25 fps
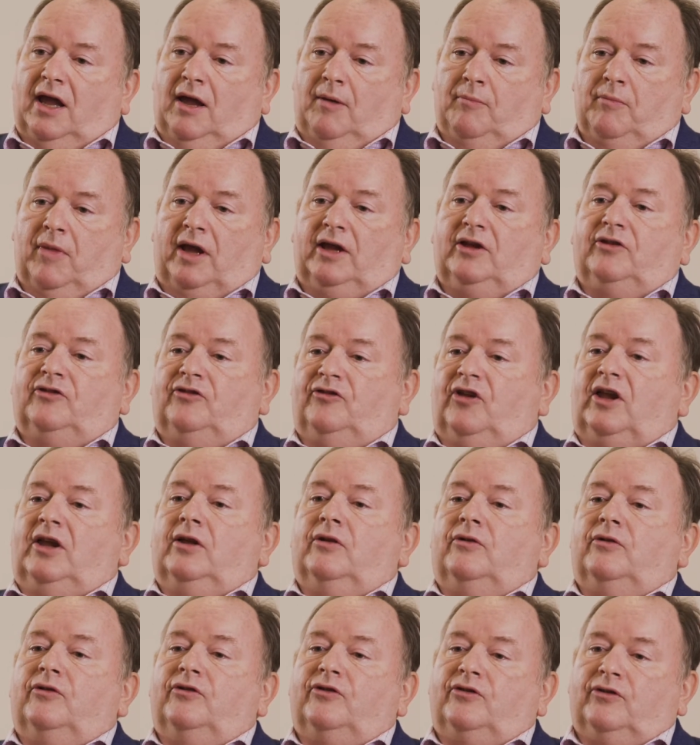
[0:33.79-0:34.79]
makes
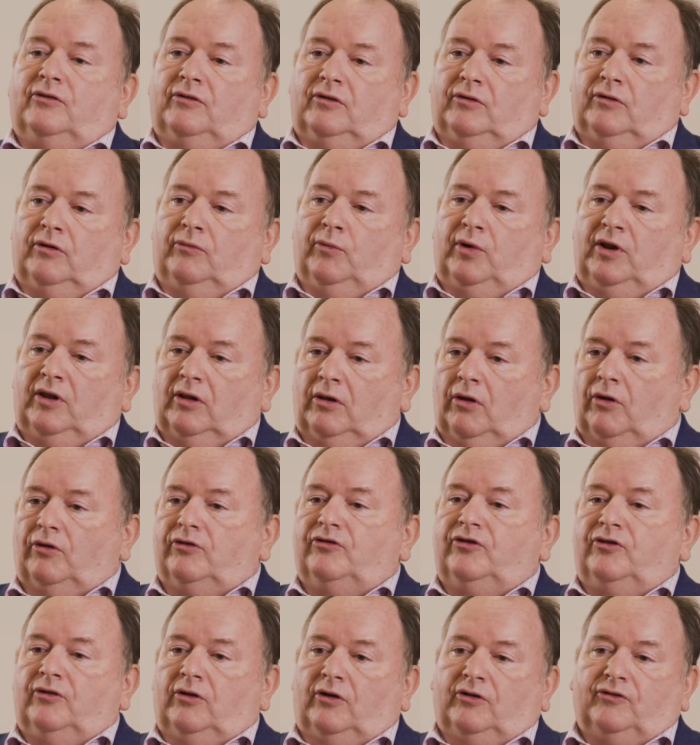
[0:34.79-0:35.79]
deals with
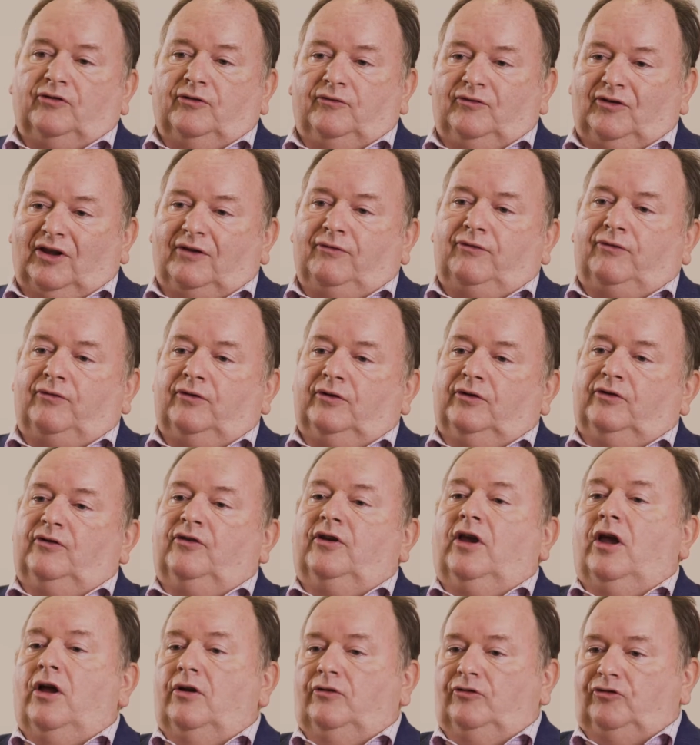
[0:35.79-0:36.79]
lots and lots of
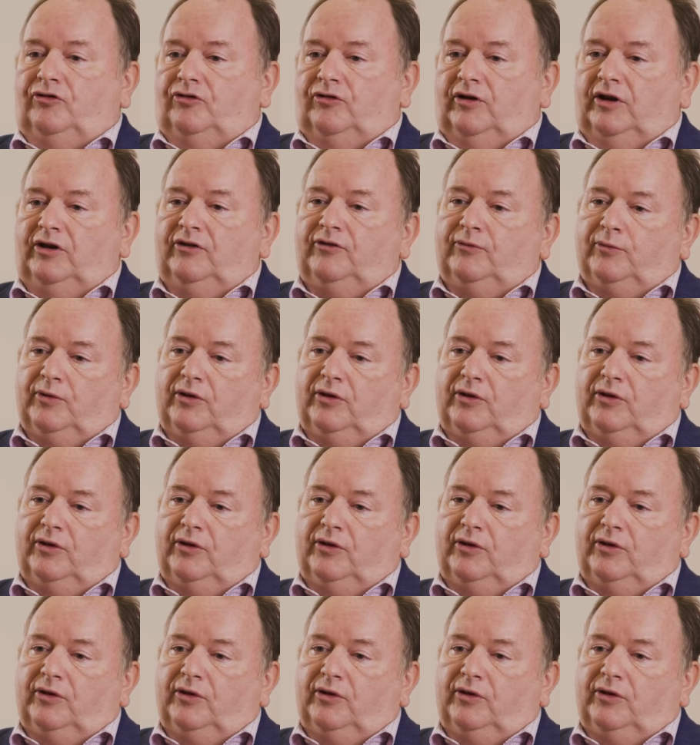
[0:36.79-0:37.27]
different countries,